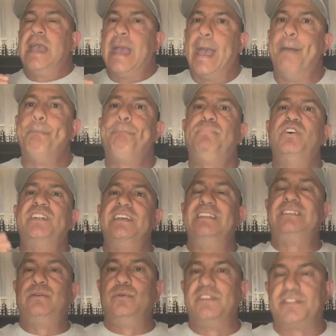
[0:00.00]
and put
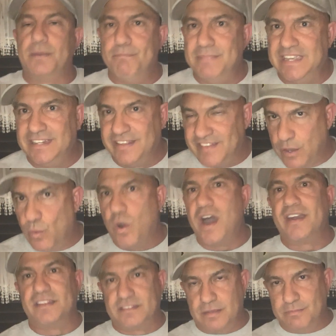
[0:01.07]
into it the meaning they
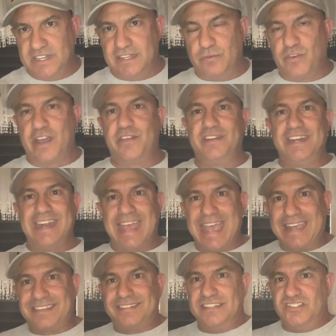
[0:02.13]
want it to mean rather than
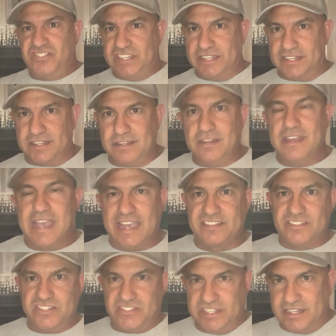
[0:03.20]

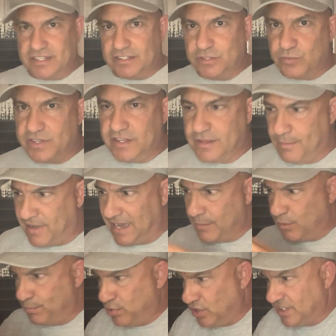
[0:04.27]
exegetically reading the
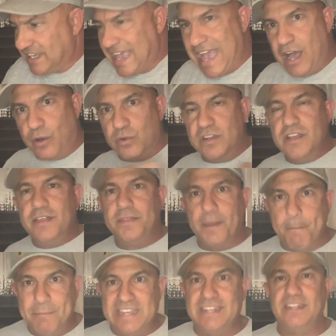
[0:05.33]
Bible, pulling out the
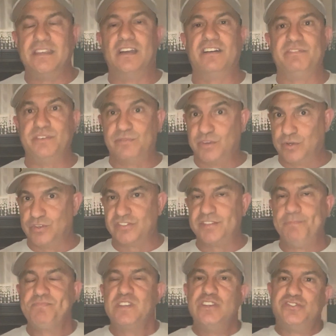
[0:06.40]
meaning of the verse.
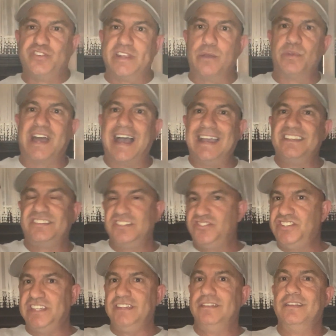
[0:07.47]
So they would
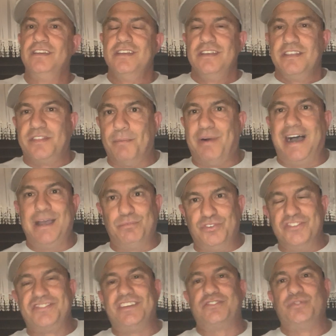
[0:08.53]
eisegete the Bible
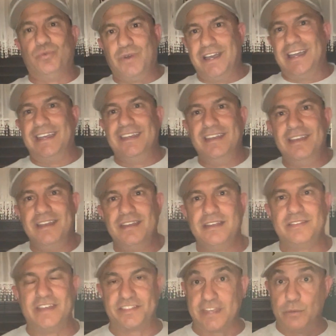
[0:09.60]
in such a way
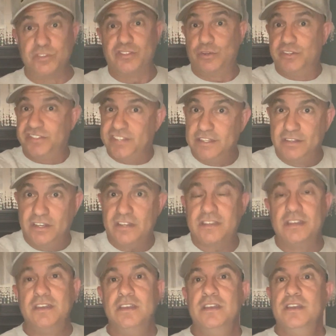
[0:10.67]
that they would tell you, see,
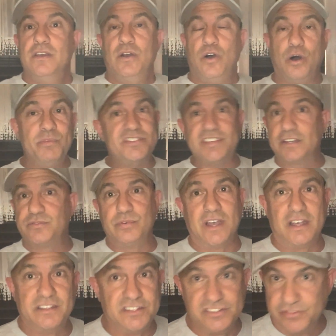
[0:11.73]
look,
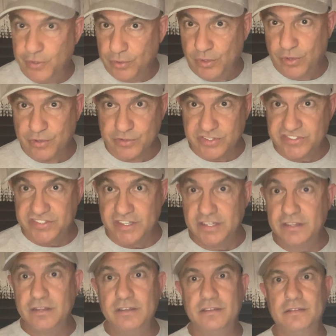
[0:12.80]
homosexuality is no longer a
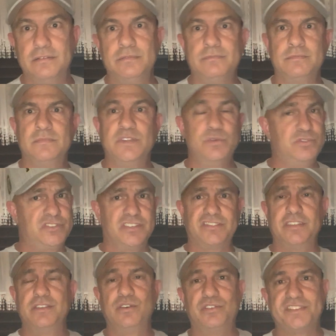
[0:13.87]
sin. It was just
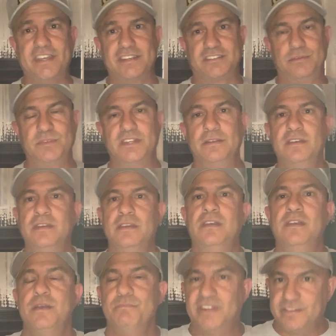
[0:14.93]
in the Old Testament.
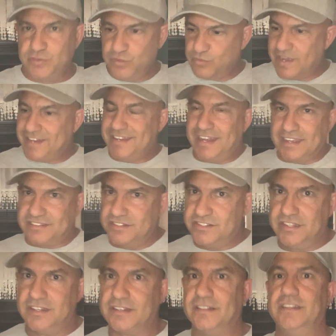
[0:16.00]
But if you read it
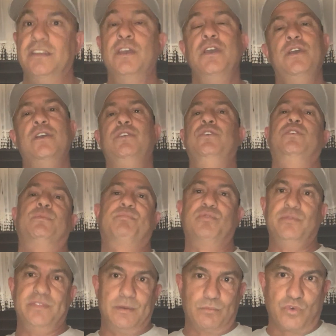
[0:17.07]
exegetically, you could
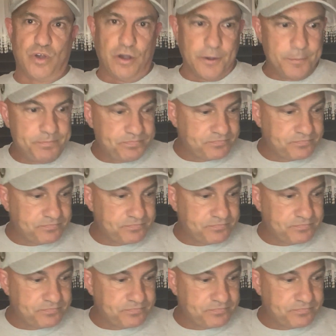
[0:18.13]
prove them wrong.